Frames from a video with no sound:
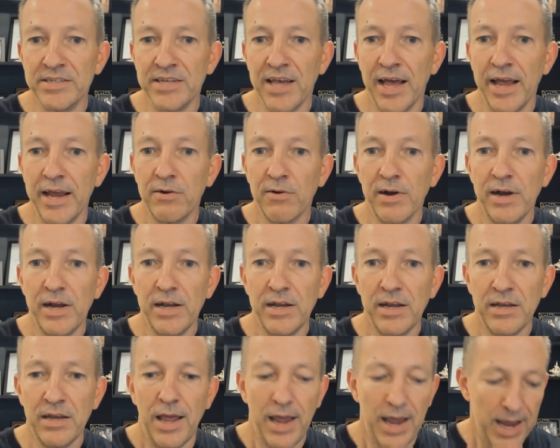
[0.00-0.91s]
I
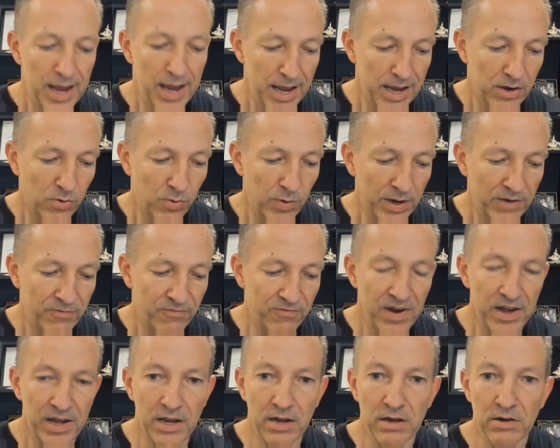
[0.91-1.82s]
created a quick
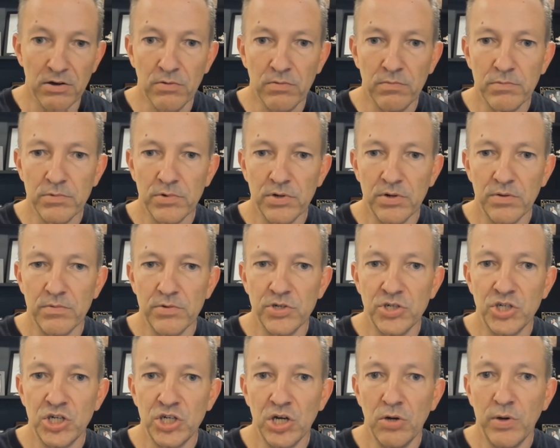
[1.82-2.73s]
video
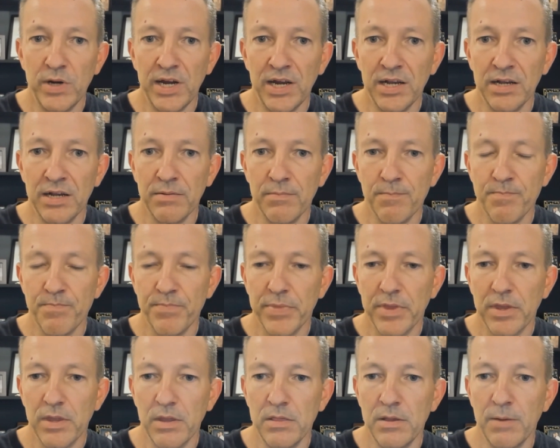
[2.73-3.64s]
showing
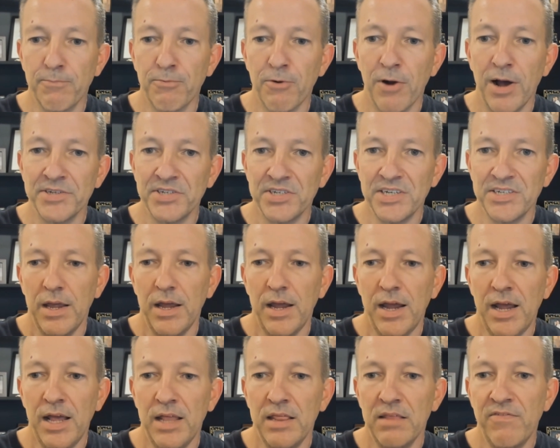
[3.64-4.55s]
the process,
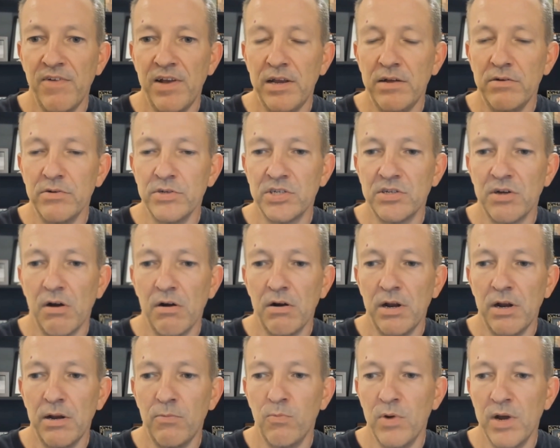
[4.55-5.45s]
and the video
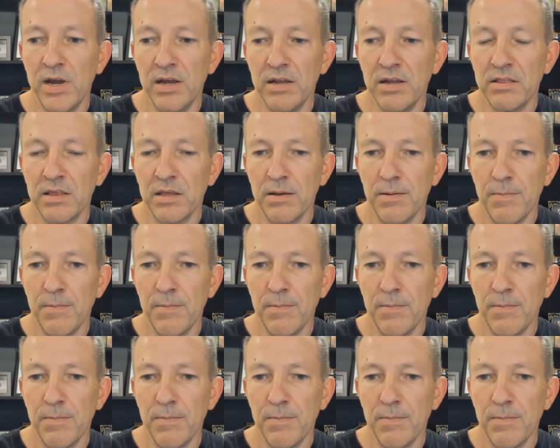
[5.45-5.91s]
started with